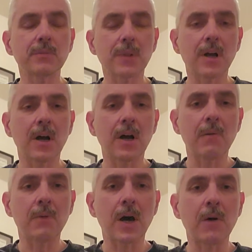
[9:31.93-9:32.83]

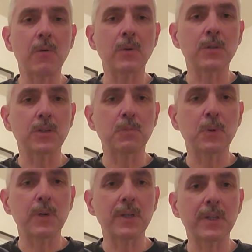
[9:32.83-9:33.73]
I will just
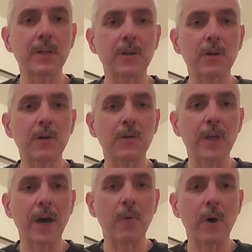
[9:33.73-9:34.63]
put it to you
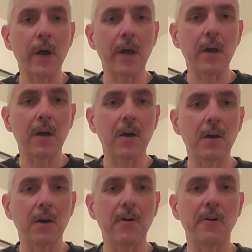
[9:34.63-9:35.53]
that way.
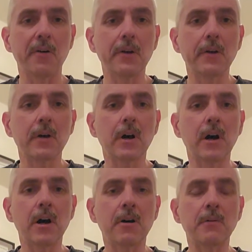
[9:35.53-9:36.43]

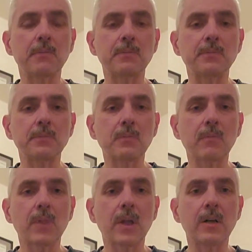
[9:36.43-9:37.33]
um,
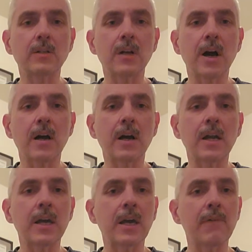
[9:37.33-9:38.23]
it's not gonna
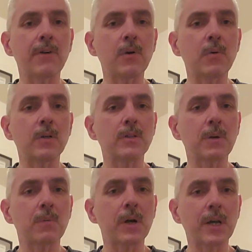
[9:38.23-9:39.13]
give you what
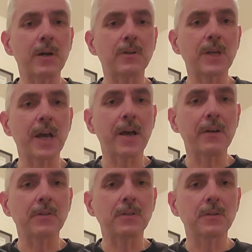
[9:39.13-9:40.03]
somebody else
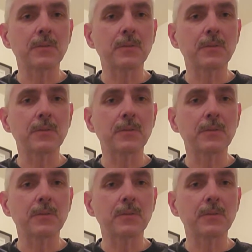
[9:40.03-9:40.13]
has.